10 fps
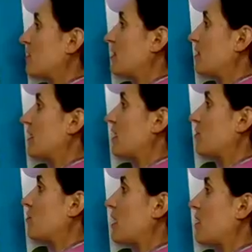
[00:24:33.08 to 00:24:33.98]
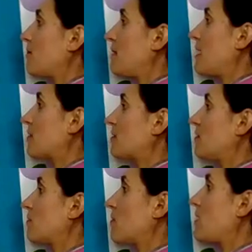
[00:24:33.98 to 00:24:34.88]
the little kind of
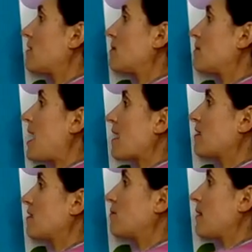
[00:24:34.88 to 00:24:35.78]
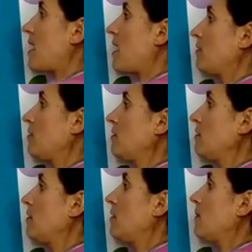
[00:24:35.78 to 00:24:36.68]
mountain right at the back. It's brown.
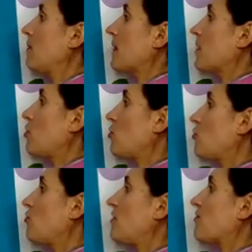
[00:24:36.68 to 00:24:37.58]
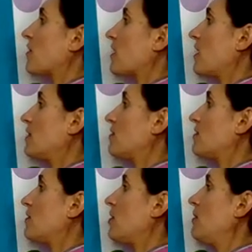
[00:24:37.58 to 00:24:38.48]
You could do different colors
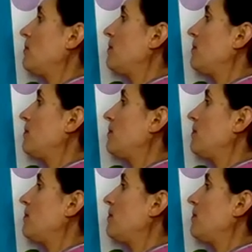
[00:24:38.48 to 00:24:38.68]
though.